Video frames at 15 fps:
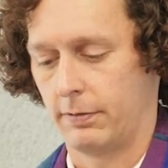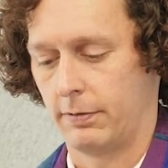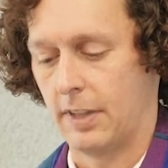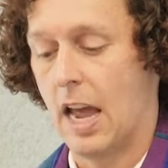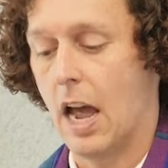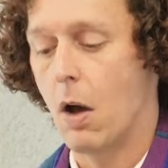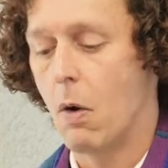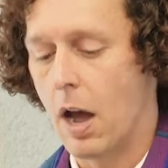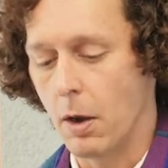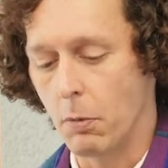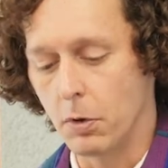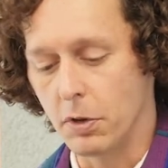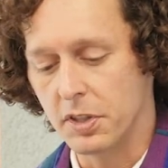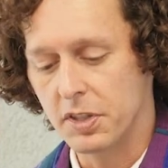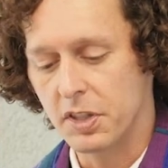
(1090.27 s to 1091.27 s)
Now I
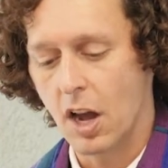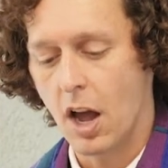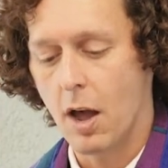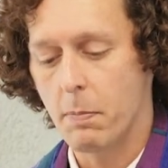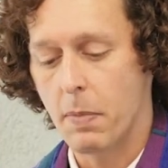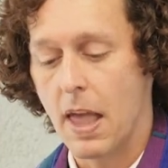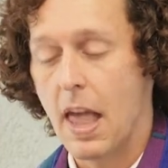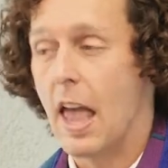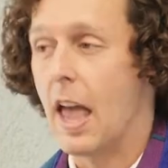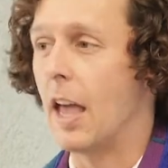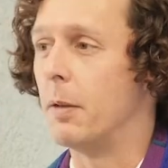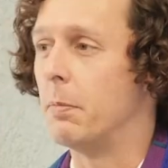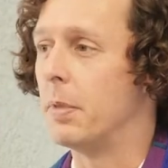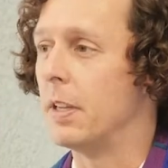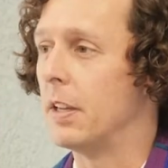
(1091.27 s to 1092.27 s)
will stop
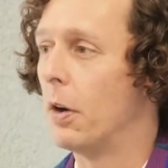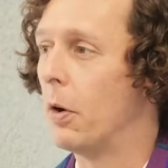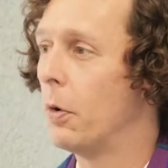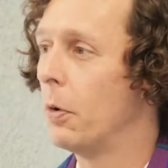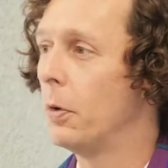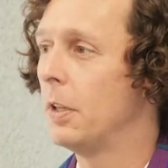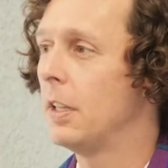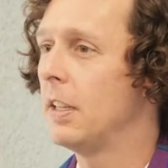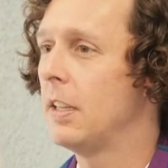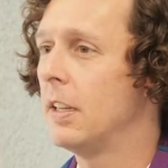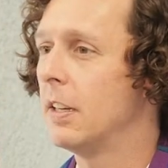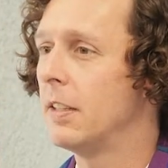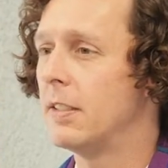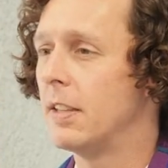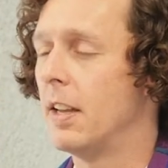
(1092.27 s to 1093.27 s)
and be wholly
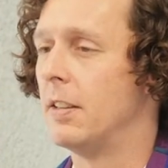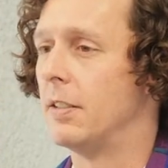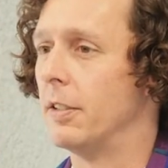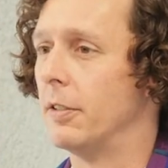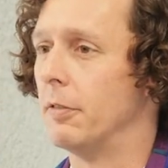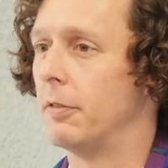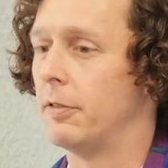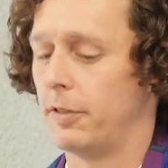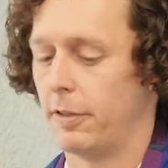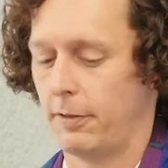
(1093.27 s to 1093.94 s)
attentive.